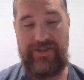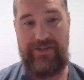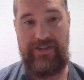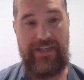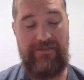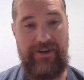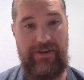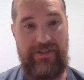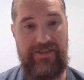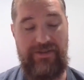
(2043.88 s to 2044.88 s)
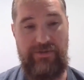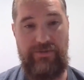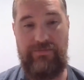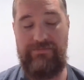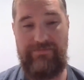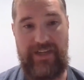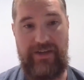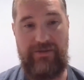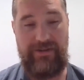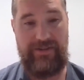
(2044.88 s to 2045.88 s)
You're going to convert it to,
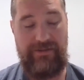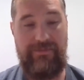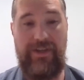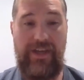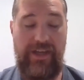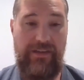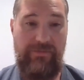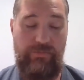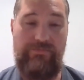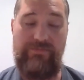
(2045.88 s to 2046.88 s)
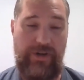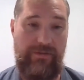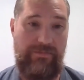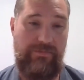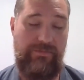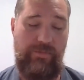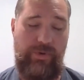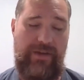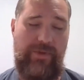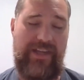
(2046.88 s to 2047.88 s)
you're
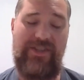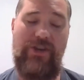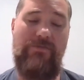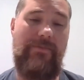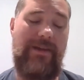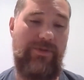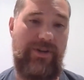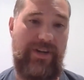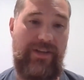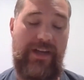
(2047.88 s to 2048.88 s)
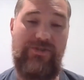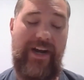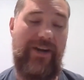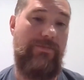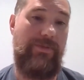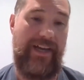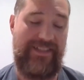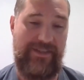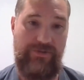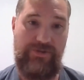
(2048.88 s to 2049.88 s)
we assume that people are going to try to apply
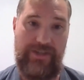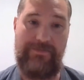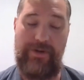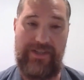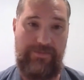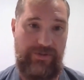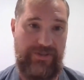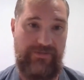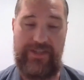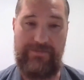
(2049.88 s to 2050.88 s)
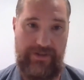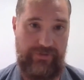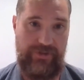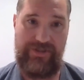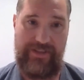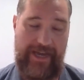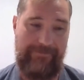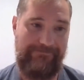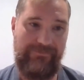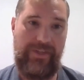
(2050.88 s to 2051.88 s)
zero trust principles of least privilege to
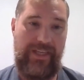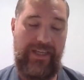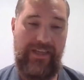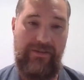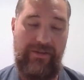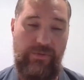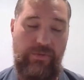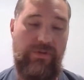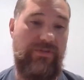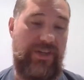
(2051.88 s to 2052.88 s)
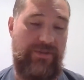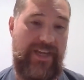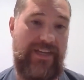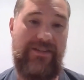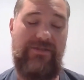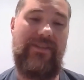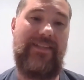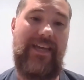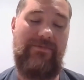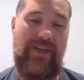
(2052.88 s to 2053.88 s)
that. You need to do the
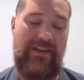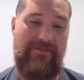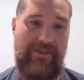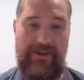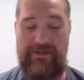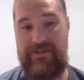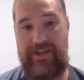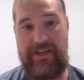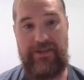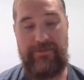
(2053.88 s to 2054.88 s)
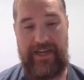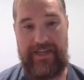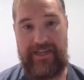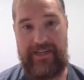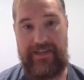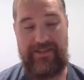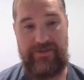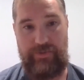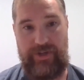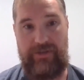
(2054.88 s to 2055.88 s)
same thing for your non-human identities
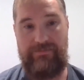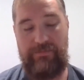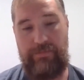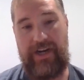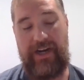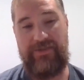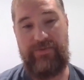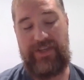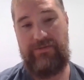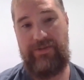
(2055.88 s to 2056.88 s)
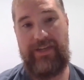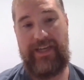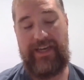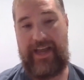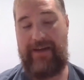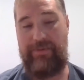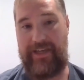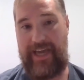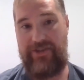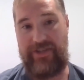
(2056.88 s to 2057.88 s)
as well, because when you look at an
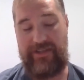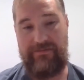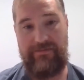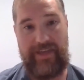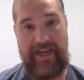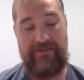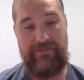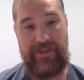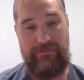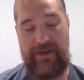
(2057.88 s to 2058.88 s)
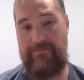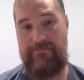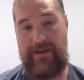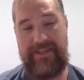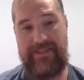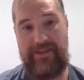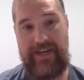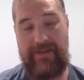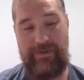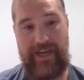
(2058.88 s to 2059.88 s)
application that maybe it's a good
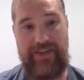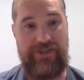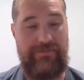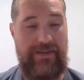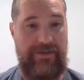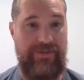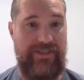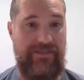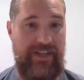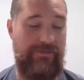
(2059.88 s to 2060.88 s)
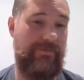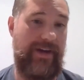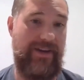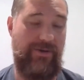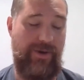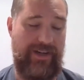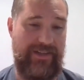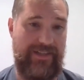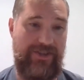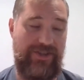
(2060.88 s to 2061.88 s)
application, maybe it was developed by your
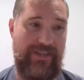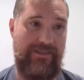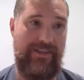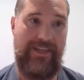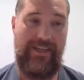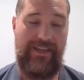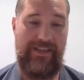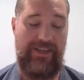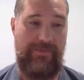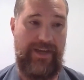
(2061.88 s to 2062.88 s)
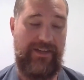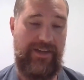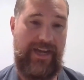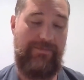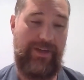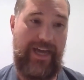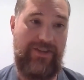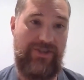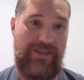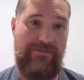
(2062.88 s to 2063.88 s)
organization, could have been a good
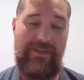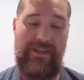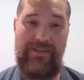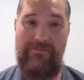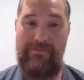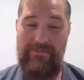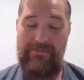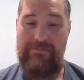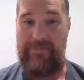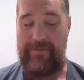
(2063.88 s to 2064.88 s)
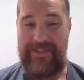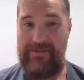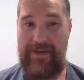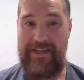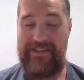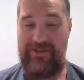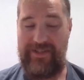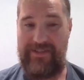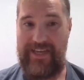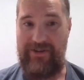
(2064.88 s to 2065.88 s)
application, maybe somebody
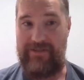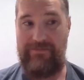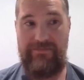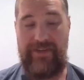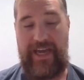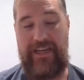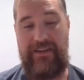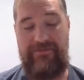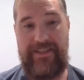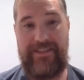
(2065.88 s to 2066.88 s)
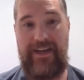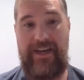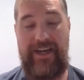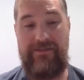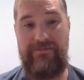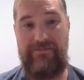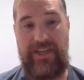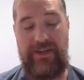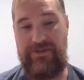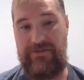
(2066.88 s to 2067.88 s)
steals a secret, and if it's got
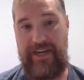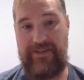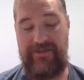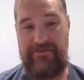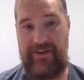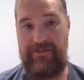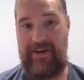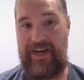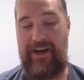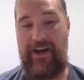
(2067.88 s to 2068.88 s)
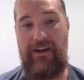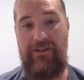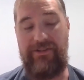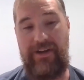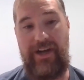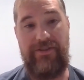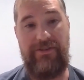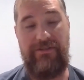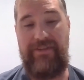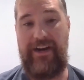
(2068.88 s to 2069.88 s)
directory read write all or
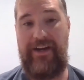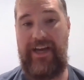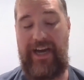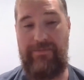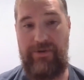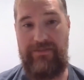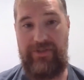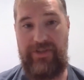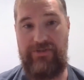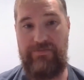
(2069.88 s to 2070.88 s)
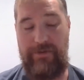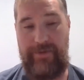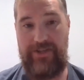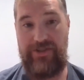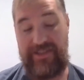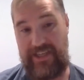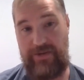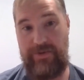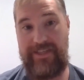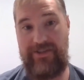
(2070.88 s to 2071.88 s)
other very high privilege permissions, then
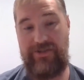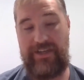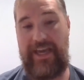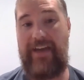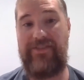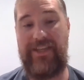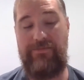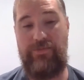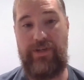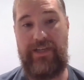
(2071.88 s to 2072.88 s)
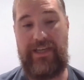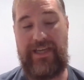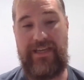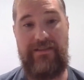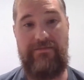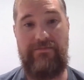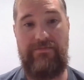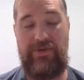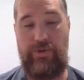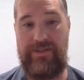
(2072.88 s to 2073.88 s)
you essentially have someone in
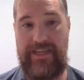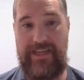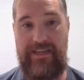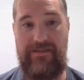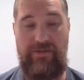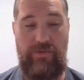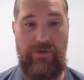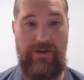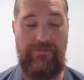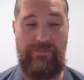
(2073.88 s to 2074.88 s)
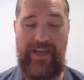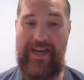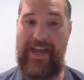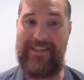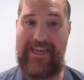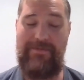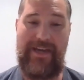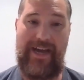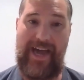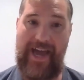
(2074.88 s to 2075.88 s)
your tenant or that has
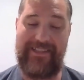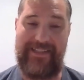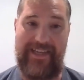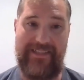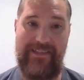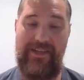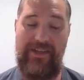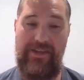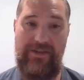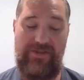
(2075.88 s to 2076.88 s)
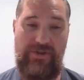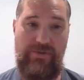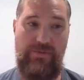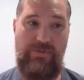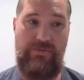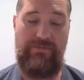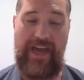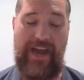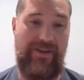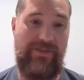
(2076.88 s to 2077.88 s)
API access to
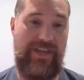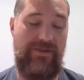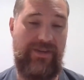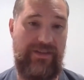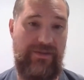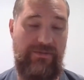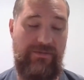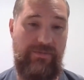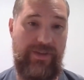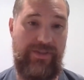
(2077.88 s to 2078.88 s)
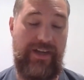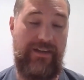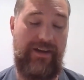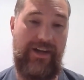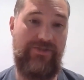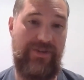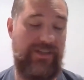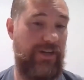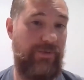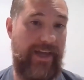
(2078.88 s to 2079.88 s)
everything you can do with
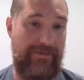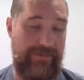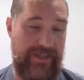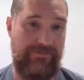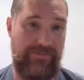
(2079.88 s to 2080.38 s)
Entra Global Admin.